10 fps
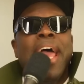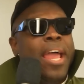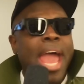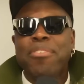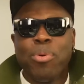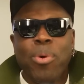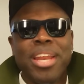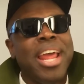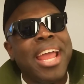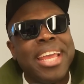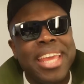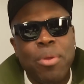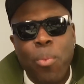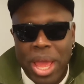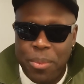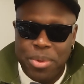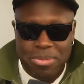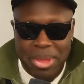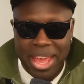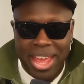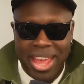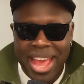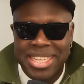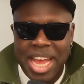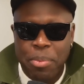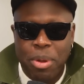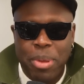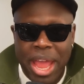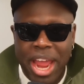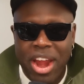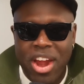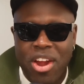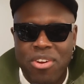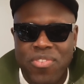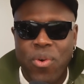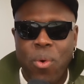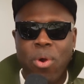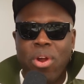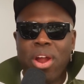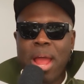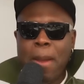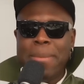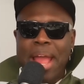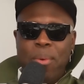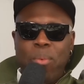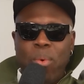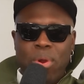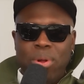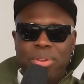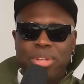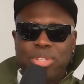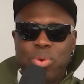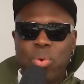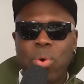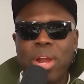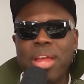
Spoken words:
Hey, everyone, get ready with me as I prepare for my world tour.